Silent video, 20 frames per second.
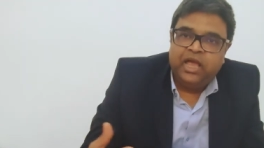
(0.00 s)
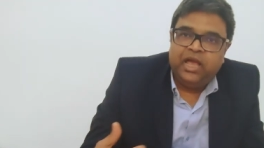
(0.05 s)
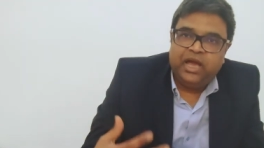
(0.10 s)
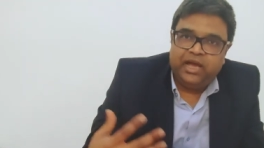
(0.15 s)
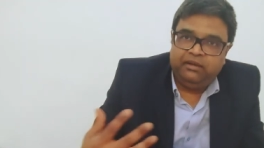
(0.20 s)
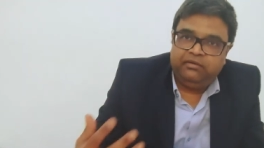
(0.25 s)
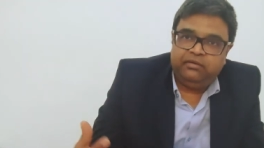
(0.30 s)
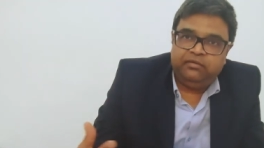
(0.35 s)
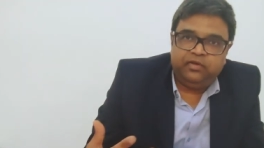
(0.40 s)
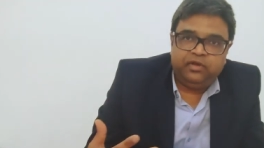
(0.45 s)

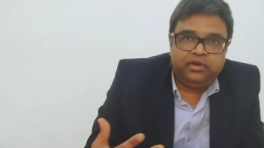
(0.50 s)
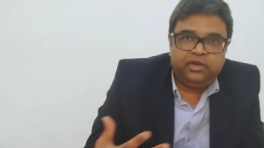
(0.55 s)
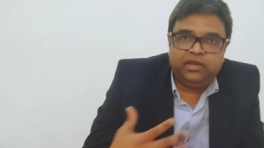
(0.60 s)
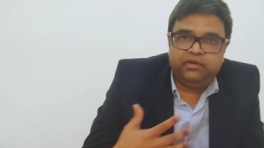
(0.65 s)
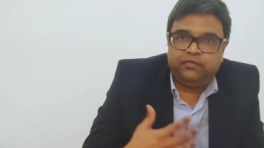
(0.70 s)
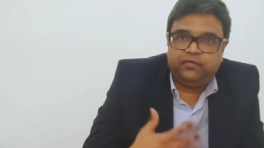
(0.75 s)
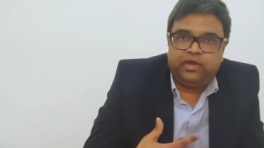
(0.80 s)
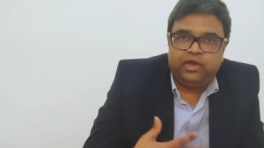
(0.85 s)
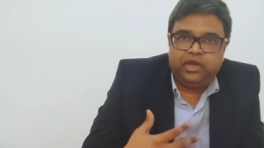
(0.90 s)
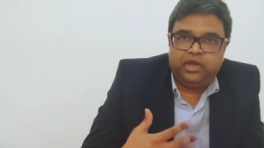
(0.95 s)
However,
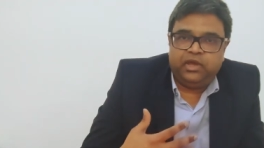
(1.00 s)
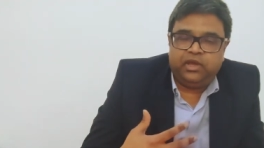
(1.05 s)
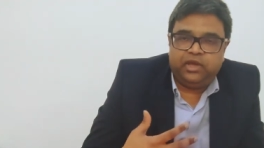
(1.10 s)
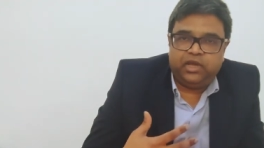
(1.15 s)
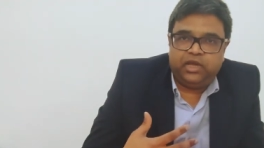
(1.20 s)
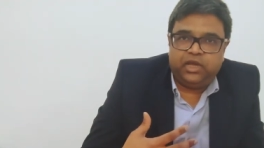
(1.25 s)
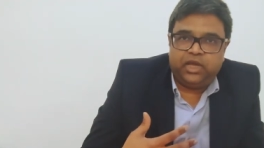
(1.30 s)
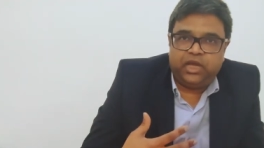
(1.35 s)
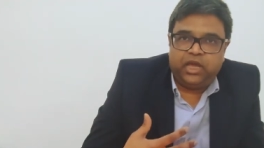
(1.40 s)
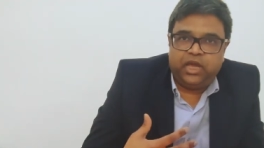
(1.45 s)
if
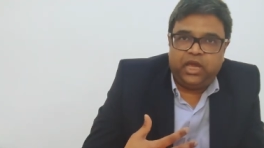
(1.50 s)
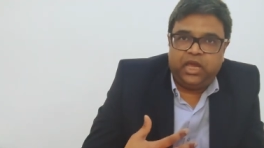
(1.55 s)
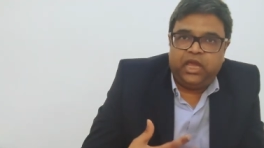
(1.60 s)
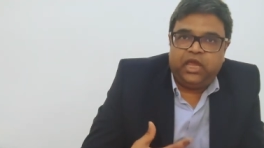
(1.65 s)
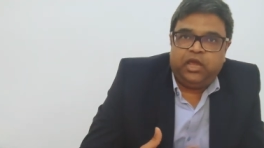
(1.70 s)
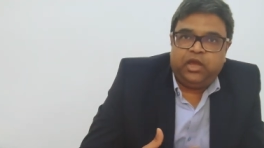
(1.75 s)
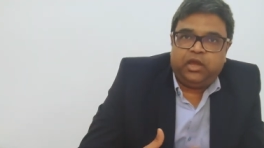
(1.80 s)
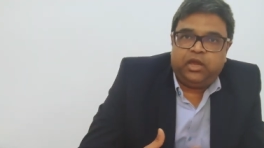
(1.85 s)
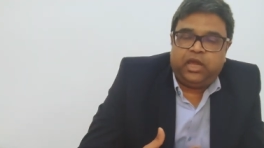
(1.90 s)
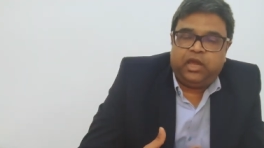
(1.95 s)
I
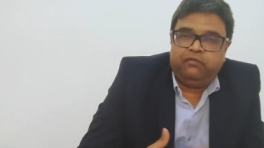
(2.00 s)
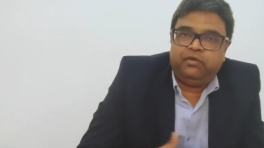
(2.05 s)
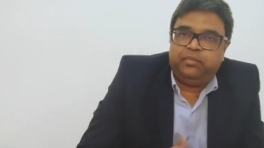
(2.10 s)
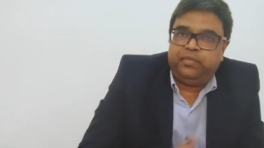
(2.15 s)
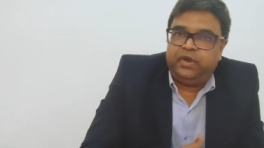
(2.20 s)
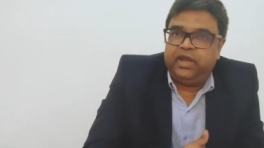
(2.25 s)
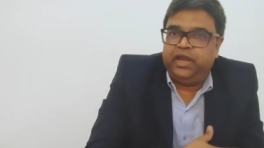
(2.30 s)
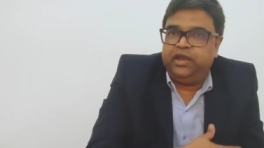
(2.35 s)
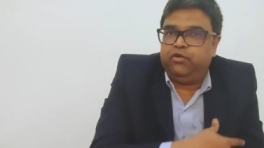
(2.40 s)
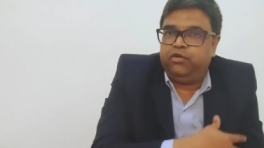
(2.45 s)
have
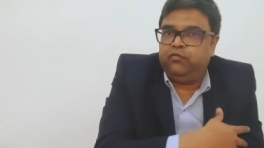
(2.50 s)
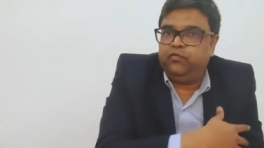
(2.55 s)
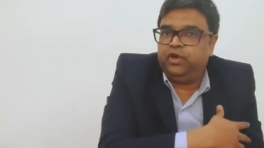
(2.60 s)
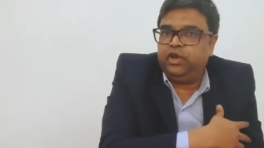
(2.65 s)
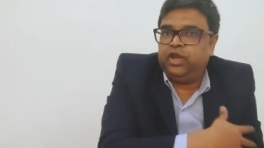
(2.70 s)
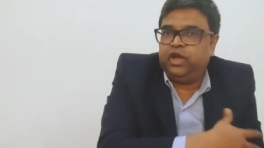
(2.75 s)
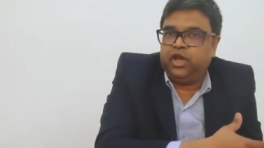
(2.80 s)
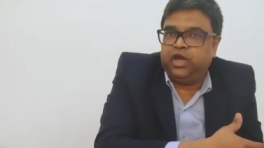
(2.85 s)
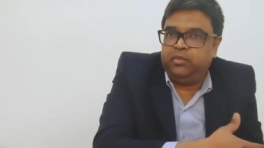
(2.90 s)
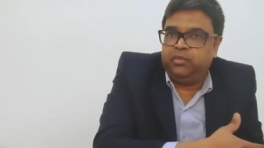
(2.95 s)
applied on
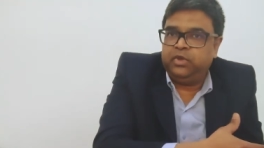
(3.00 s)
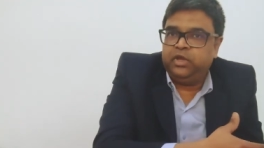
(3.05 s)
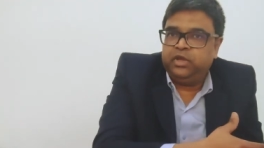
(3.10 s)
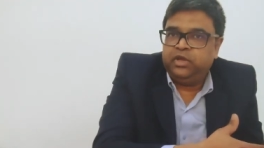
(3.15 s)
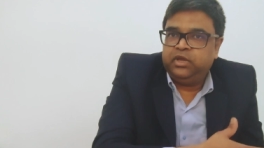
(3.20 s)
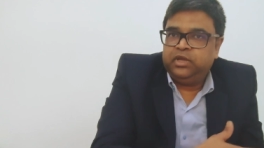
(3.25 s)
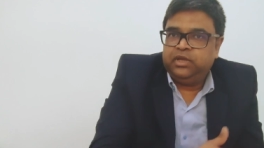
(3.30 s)
one arm